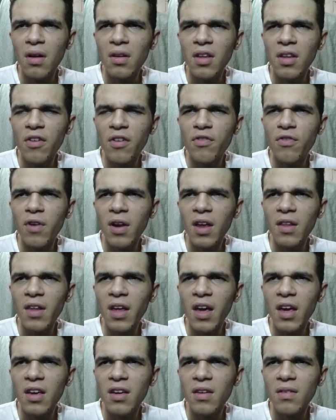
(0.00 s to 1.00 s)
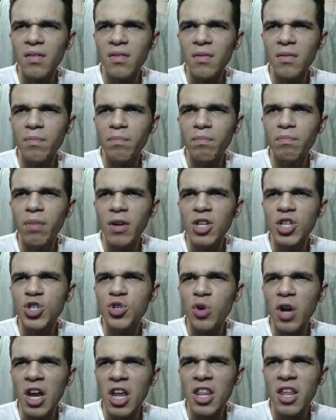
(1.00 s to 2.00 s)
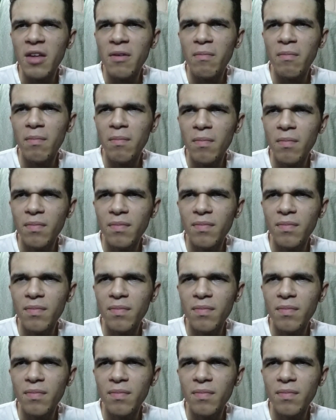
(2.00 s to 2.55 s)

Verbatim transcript: They freaking like betray them.